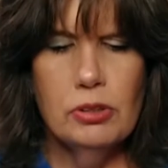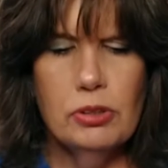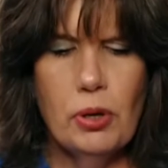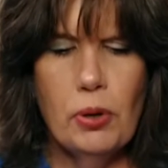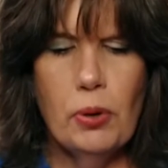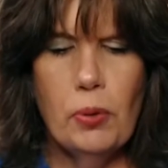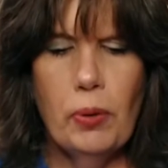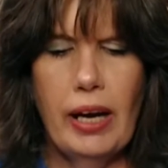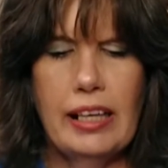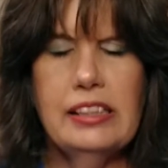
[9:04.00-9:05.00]

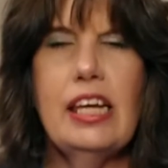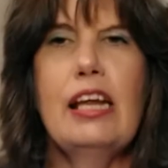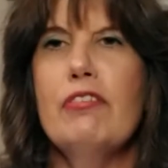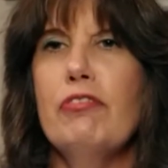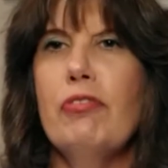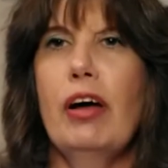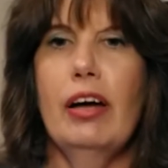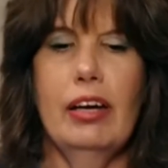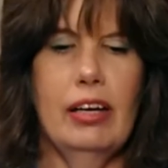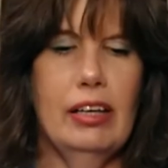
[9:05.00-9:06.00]
so instead of
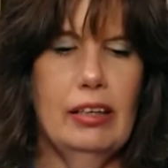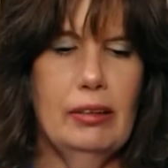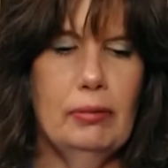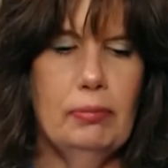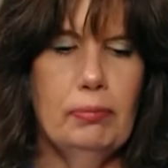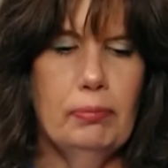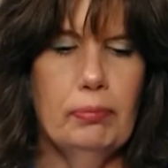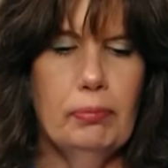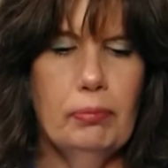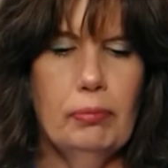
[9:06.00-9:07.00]
uh,
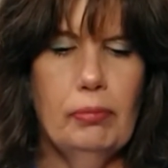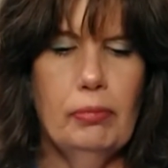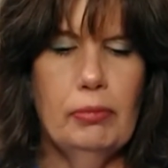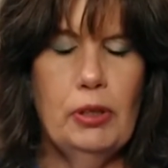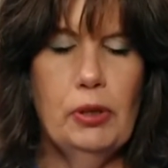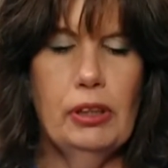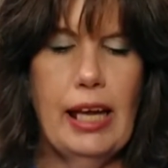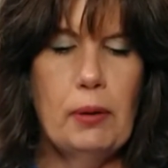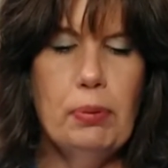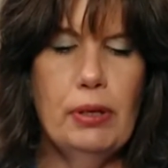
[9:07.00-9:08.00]
you could
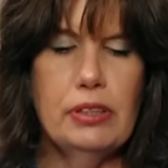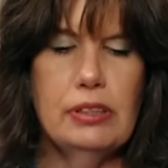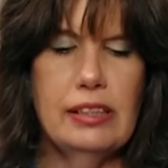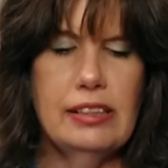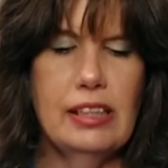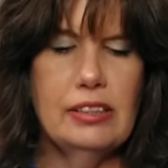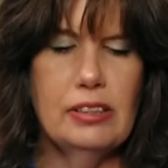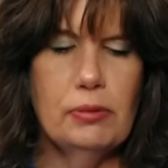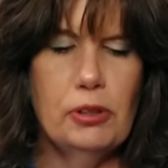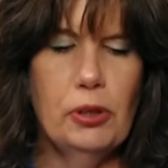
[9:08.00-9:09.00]
like put it
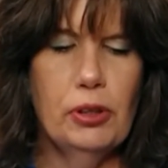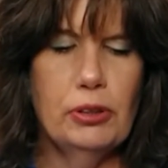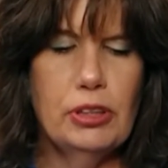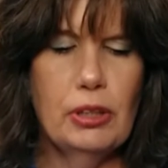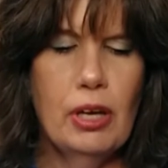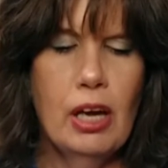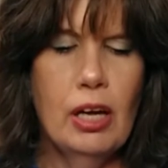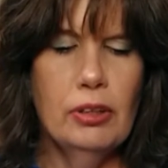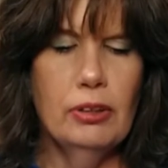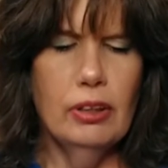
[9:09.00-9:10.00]
says you could say
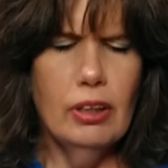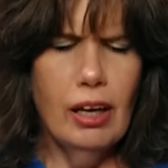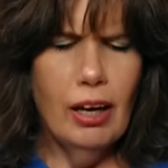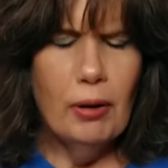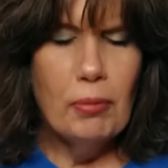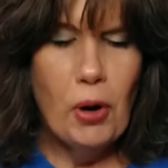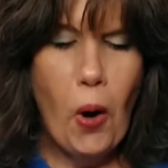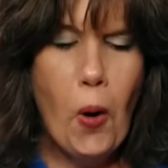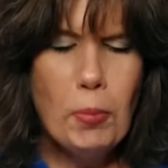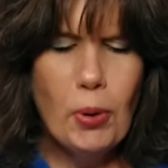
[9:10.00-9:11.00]
um,
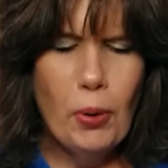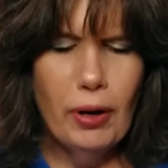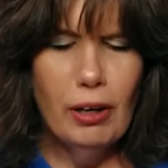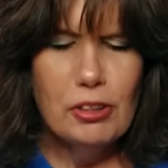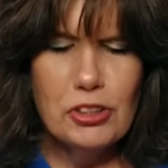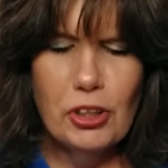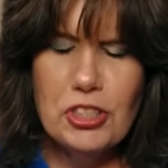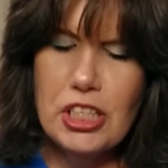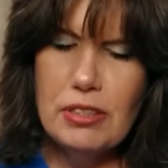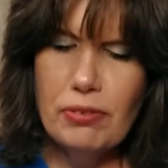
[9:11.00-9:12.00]
no more
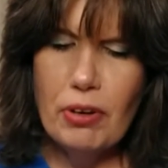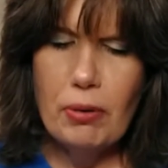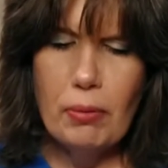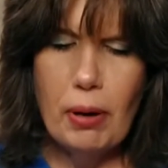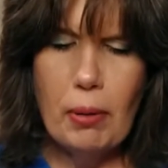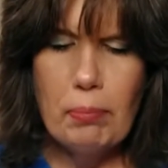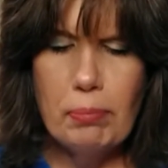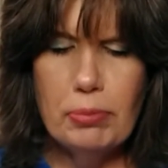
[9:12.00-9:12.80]
searching from the uh,